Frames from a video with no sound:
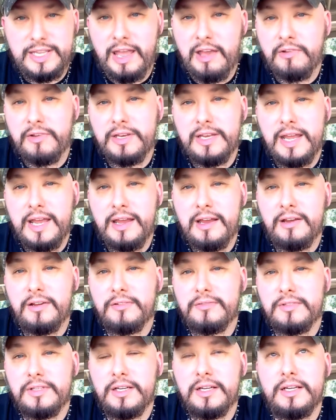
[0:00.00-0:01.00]
Sound it
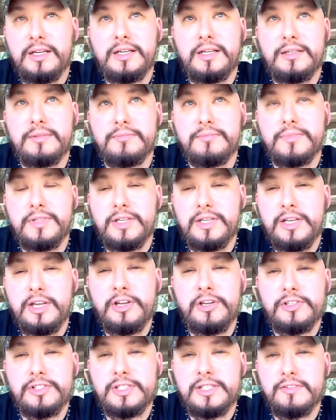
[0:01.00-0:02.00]
out.
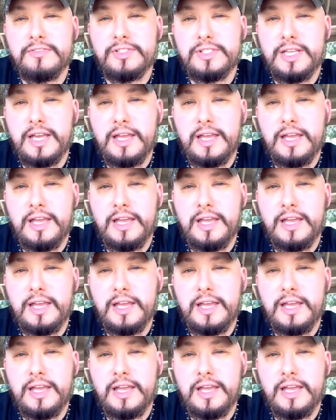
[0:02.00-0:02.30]
Hear yourself